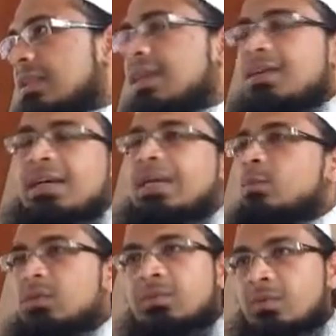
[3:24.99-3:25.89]
their
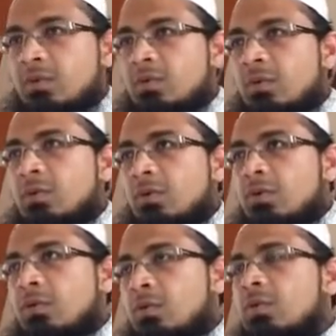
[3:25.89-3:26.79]
time,
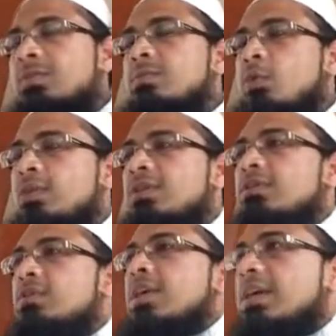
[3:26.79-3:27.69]
or was
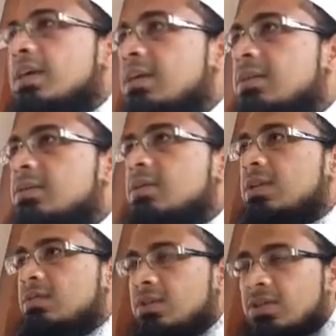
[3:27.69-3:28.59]
important to
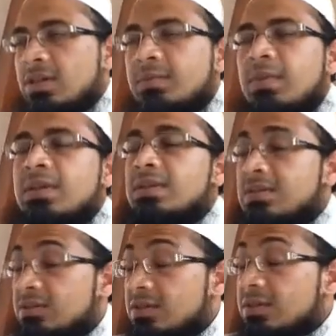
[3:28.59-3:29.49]
their tradition,
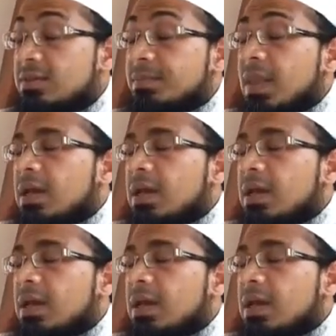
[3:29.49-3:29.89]
religious tradition,